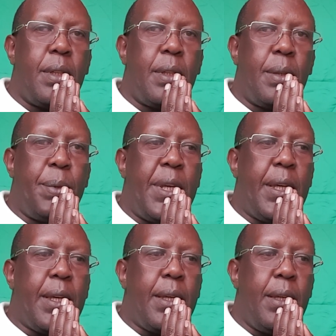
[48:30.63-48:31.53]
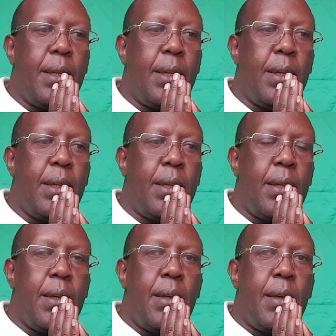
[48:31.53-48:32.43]
we
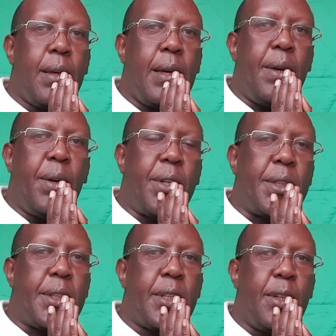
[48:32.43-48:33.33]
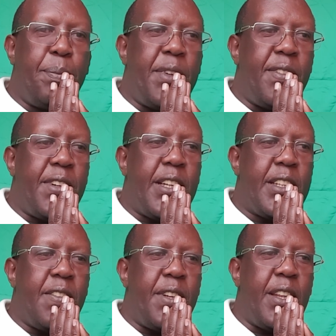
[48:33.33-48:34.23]
cannot be
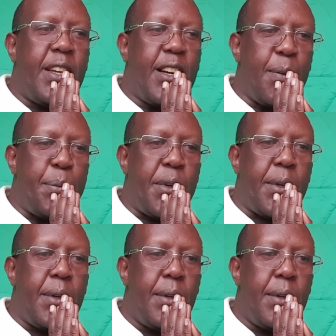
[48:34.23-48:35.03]
effective in therapy